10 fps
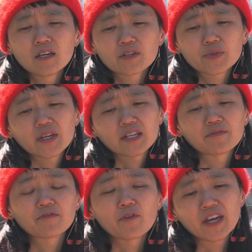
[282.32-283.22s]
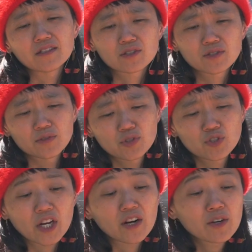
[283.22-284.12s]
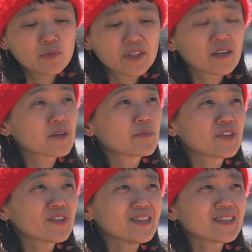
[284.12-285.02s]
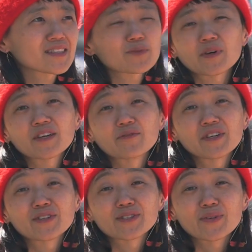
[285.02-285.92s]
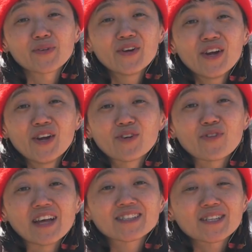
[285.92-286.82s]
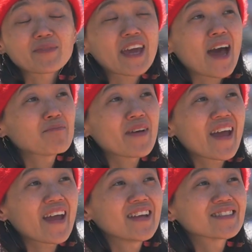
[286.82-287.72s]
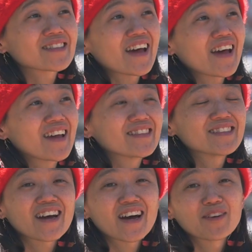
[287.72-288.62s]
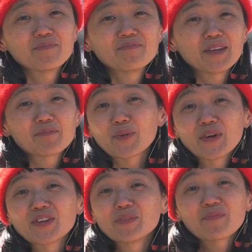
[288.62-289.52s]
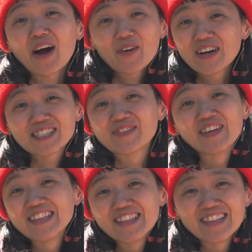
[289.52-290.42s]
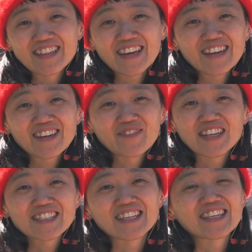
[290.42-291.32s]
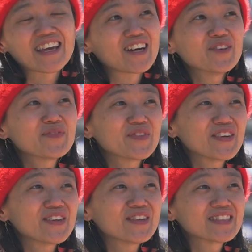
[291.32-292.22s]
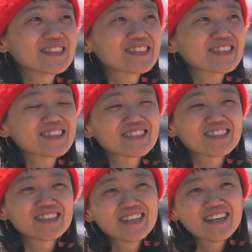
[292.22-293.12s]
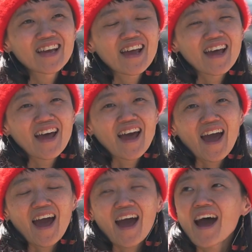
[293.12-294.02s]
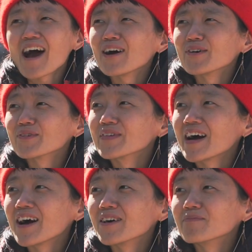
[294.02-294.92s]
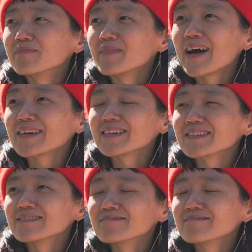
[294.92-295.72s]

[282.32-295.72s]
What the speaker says: creative ways to share with the community. That's why we also ran some campaigns, and Employee to Empower has been like amazingly helpful. Just how I can,